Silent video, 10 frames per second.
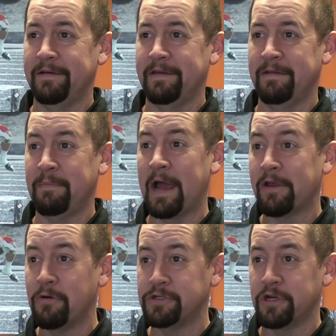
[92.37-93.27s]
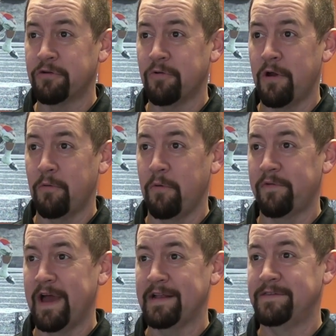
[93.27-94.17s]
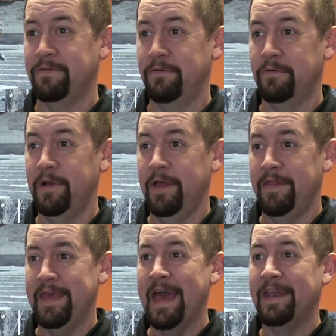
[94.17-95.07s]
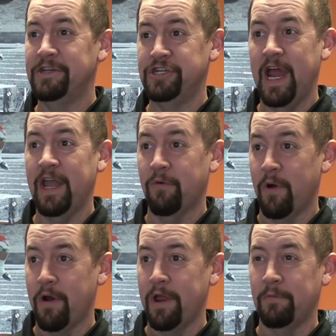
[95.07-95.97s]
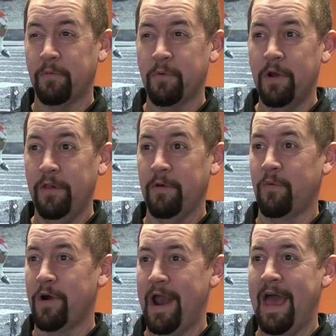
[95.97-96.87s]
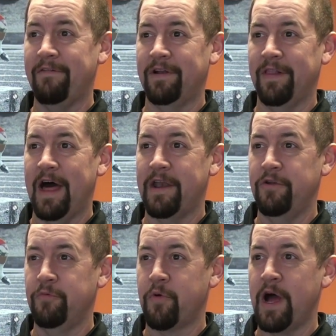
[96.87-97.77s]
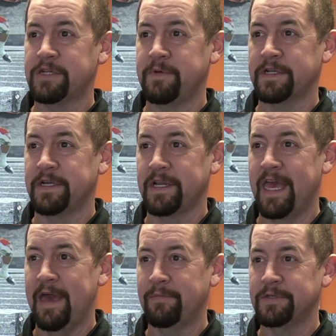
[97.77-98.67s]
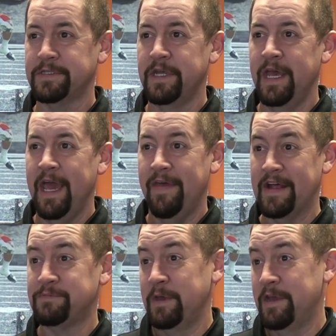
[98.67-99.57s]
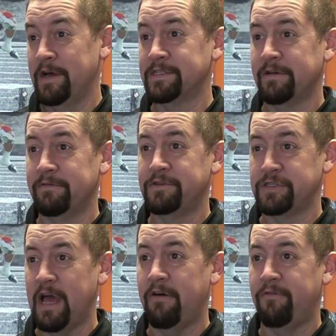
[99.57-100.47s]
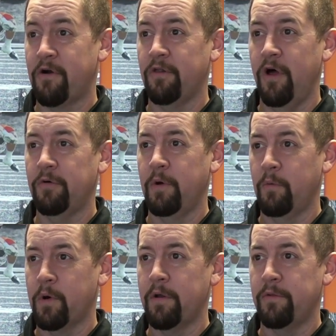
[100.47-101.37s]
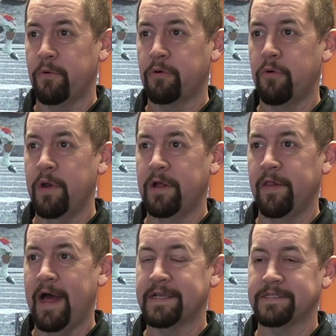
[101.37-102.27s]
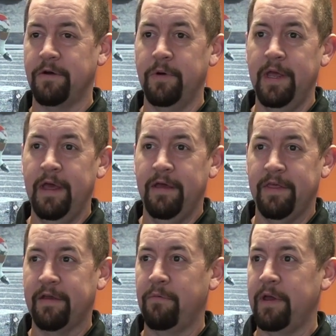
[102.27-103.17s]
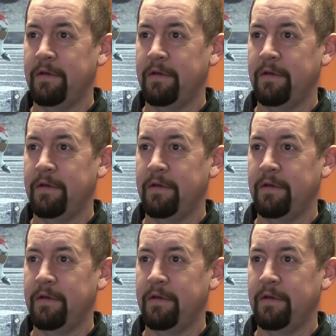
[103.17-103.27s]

in my coaching career where we've got to the end of January and really weren't having a lot of new prospects on campus. And that's because of just how far along we were in the recruiting class. So I think we